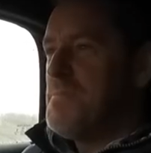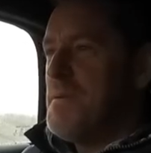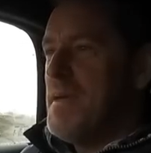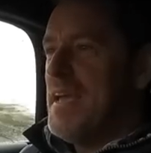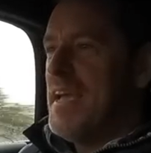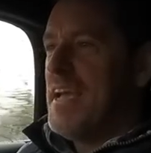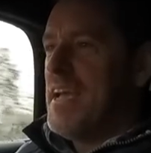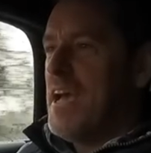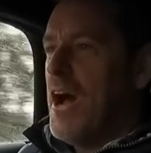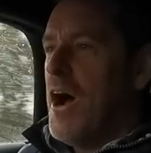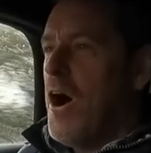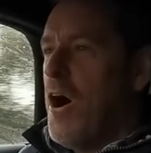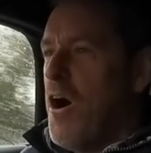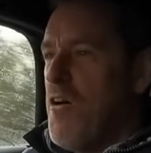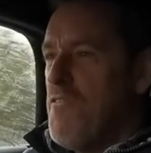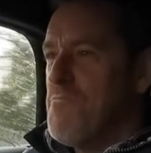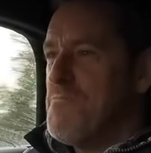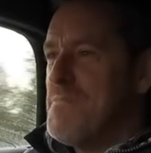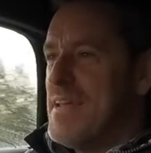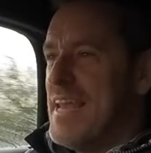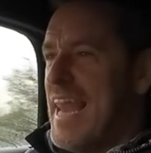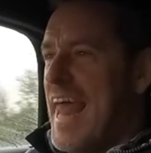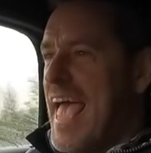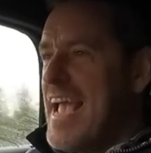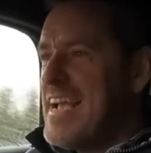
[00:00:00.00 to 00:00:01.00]
being cut off
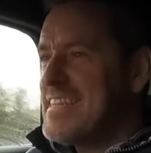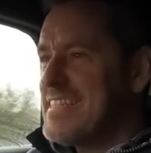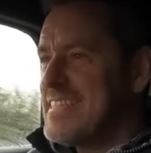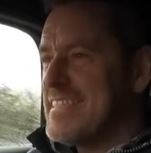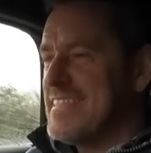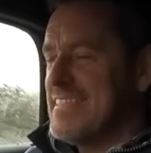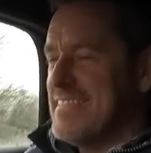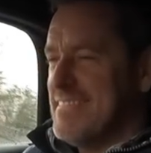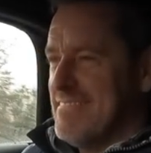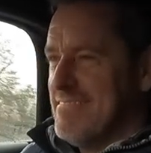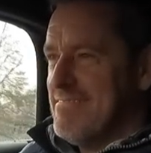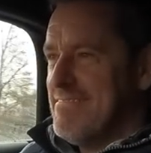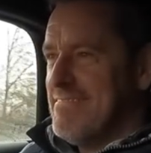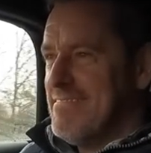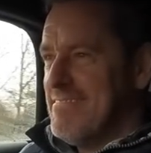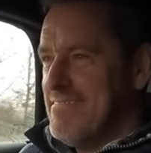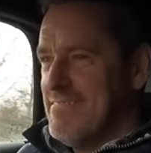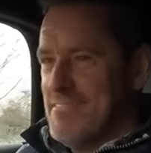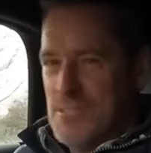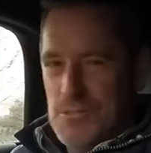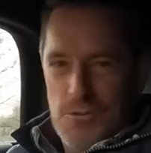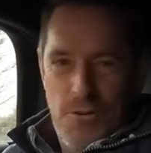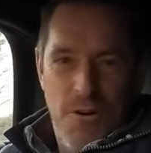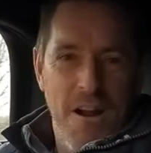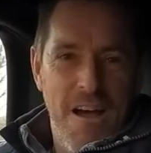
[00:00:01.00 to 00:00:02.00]
my legs.
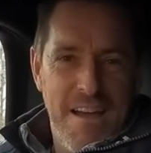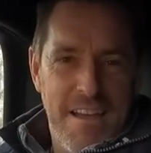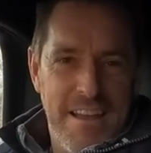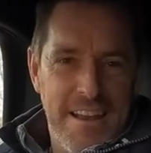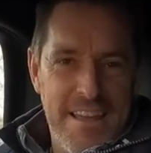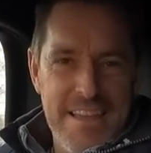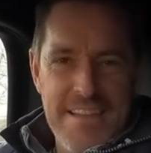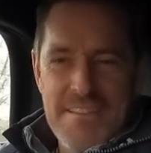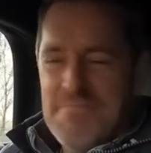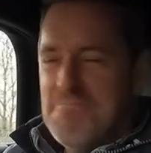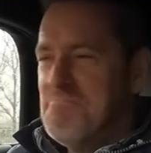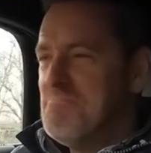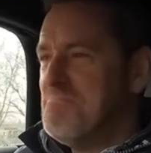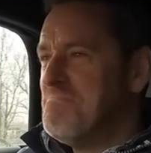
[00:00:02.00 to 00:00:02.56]
It's all right, eh?